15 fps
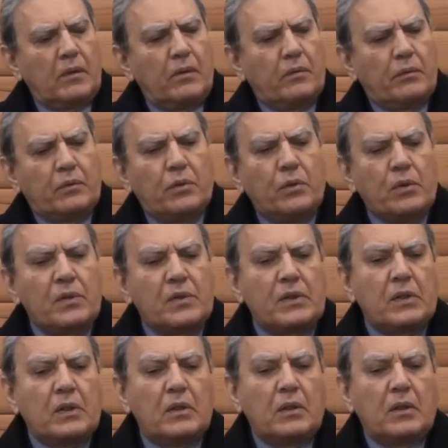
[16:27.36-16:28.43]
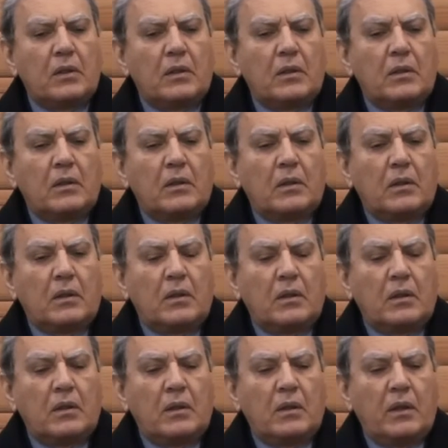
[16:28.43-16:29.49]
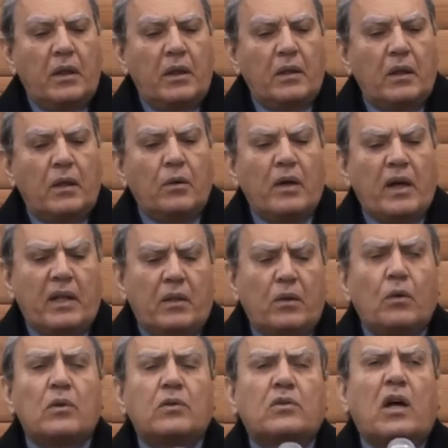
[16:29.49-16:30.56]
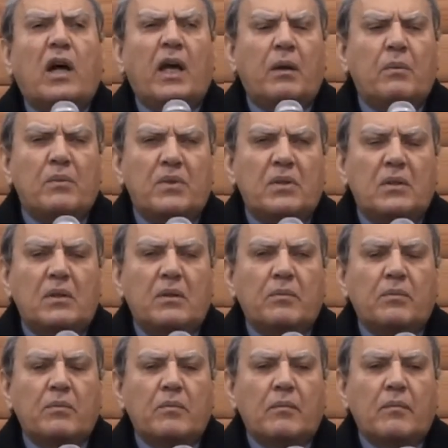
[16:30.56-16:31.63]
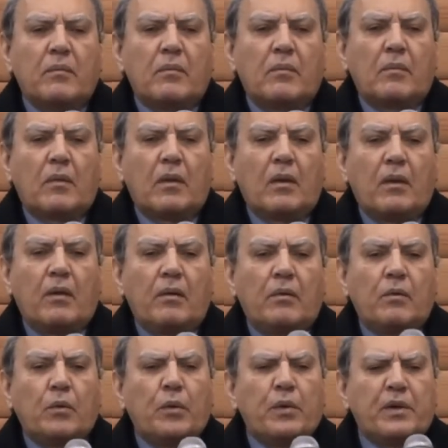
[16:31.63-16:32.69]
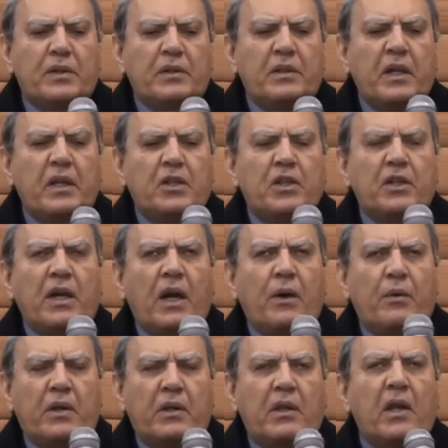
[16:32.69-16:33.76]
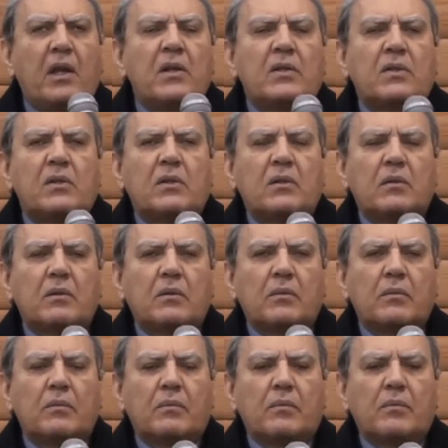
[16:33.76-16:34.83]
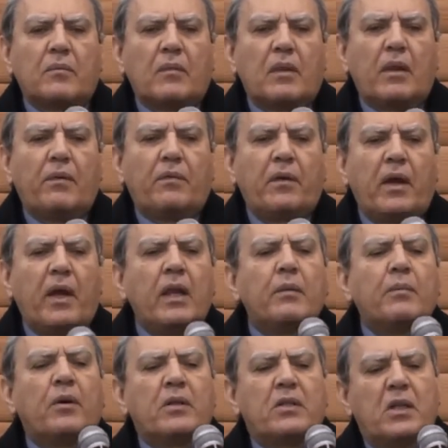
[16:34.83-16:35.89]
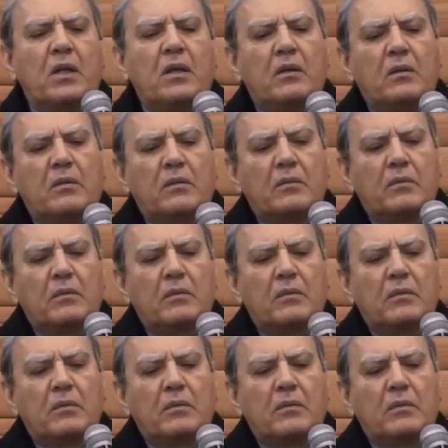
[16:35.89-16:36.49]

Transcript: Of course, at old times, we were teaching our kids, if anybody